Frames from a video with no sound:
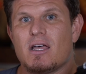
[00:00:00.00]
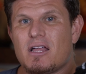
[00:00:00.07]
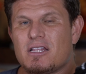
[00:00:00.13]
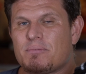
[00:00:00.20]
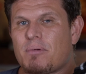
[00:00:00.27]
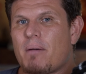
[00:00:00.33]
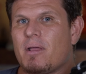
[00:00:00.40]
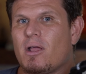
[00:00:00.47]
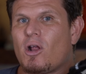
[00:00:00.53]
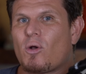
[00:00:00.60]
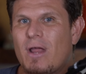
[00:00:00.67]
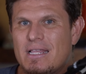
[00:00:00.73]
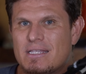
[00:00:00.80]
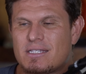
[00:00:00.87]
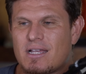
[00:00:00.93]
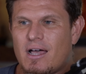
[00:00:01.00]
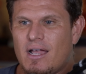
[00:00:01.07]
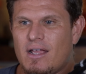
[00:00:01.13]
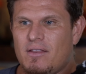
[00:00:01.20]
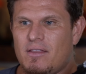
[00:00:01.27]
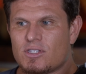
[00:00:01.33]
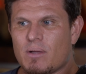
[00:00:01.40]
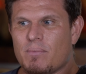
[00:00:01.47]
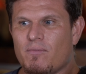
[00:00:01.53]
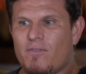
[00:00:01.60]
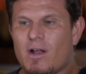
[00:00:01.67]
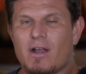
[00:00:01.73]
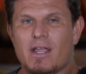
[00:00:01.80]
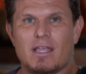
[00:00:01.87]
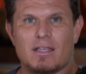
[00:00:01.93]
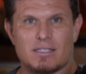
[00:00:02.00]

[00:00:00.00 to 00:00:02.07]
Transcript: it's probably a great sign. Some very